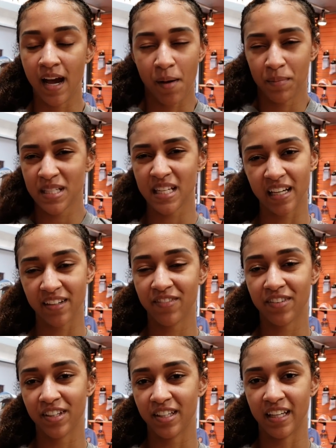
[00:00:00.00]
I'm excited
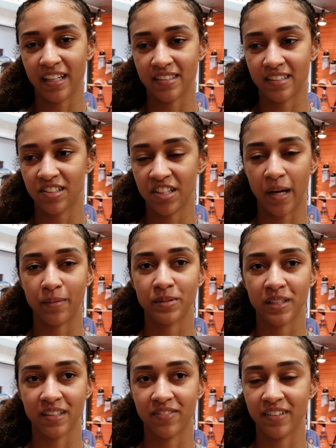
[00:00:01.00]
for the next
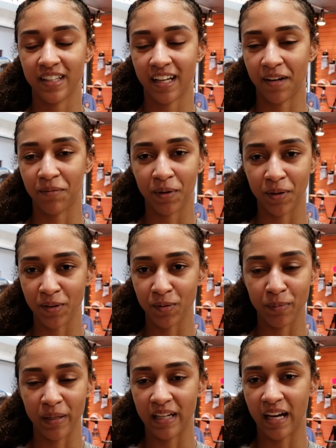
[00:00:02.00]
chapter. I feel like I'm
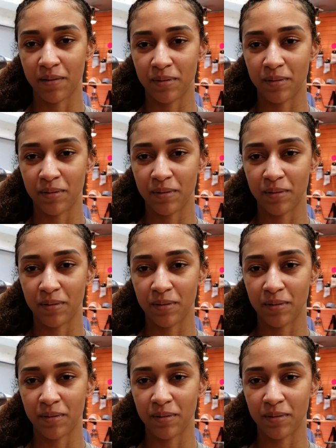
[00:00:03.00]
old, but